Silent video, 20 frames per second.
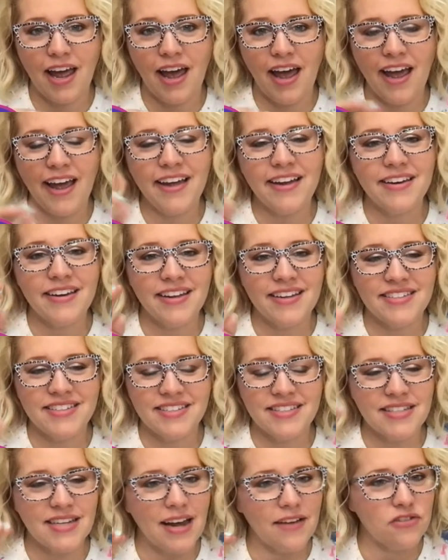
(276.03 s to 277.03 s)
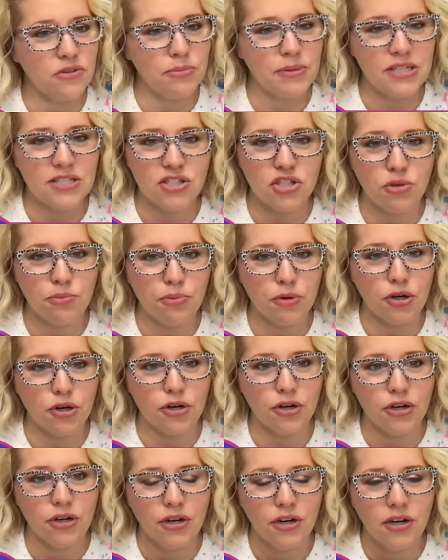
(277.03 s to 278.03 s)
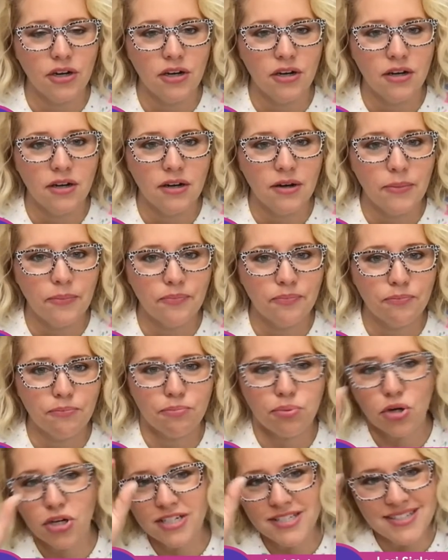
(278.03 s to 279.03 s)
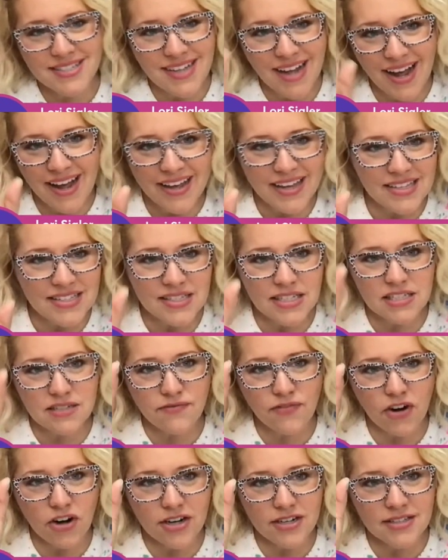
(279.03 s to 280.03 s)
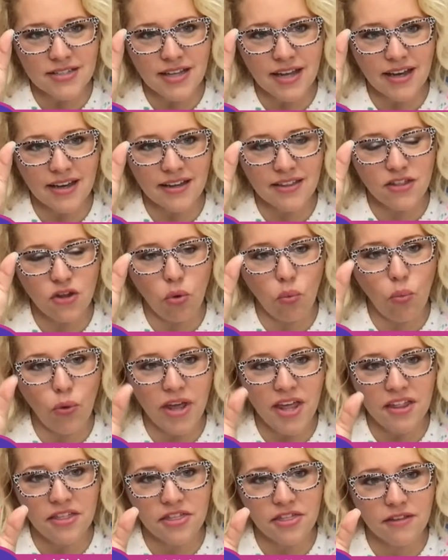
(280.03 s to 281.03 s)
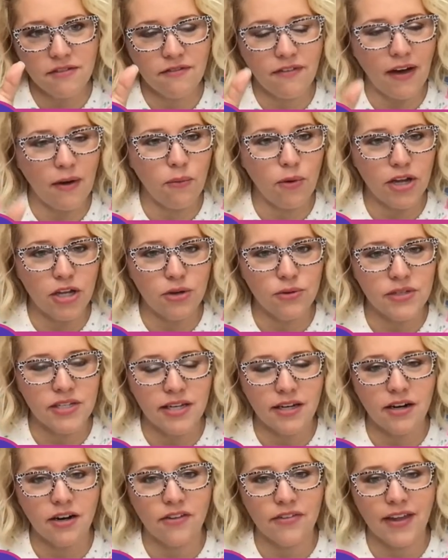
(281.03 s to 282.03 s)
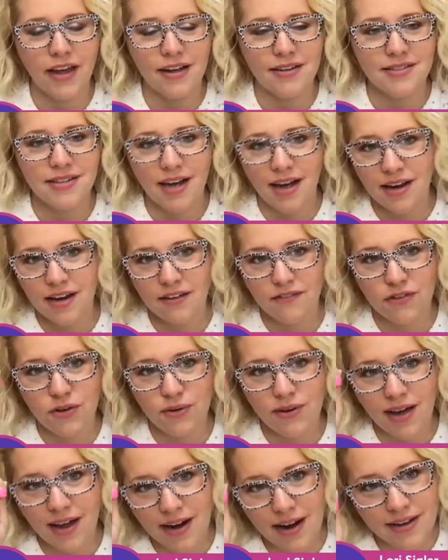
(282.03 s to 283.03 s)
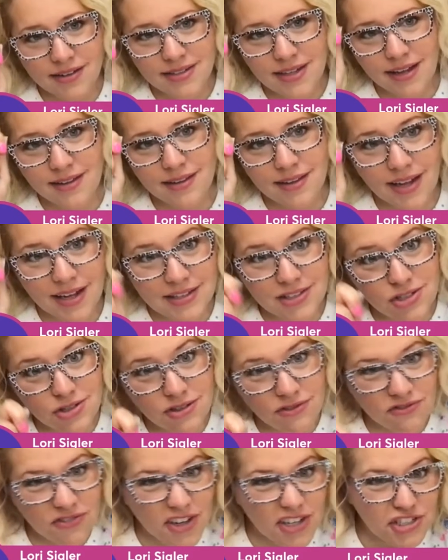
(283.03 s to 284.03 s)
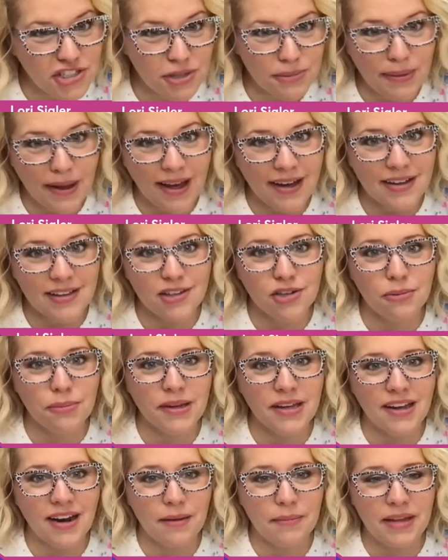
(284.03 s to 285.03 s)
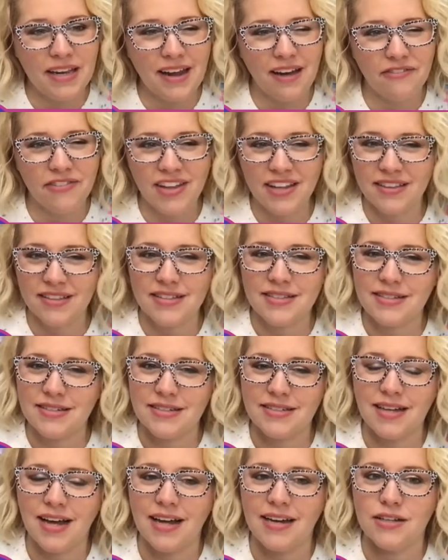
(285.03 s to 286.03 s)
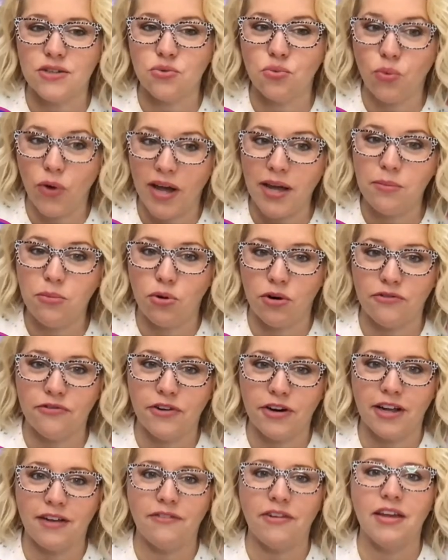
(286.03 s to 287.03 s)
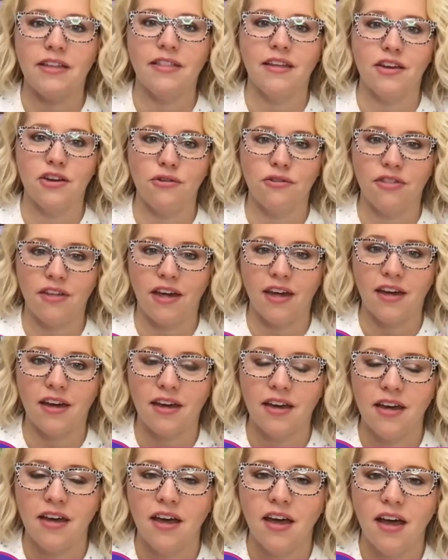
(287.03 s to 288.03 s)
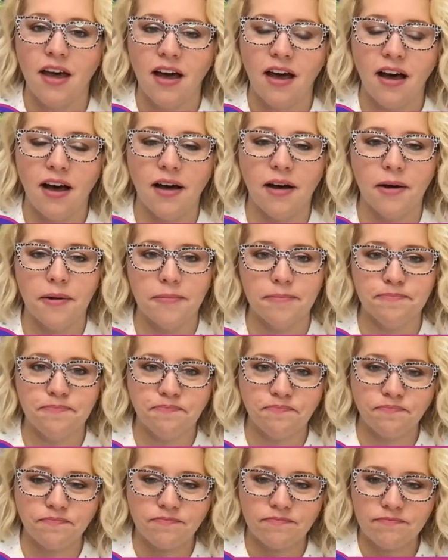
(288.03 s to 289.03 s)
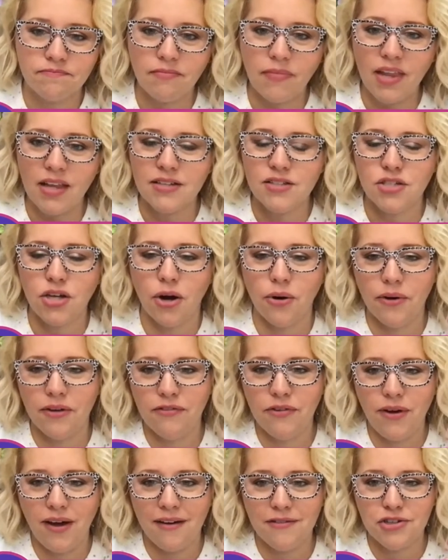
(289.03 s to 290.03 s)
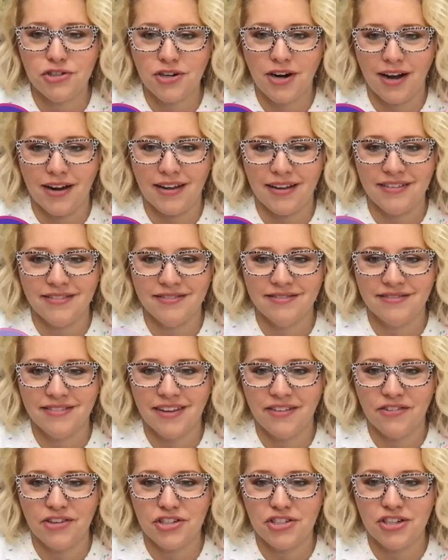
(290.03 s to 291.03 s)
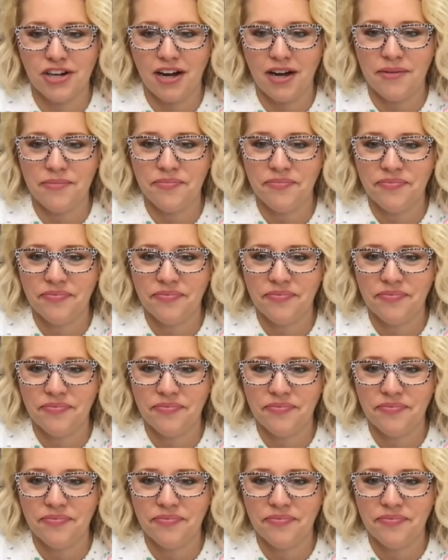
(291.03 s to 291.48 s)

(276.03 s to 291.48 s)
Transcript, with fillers: and it doesn't have to be super precise as far as like the width of what you did it on the outside. If you got outside the lines, you can fudge it back a little bit. I mean, I feel like this design is way more forgiving than you think. Um, so if you haven't tried it, give it a shot.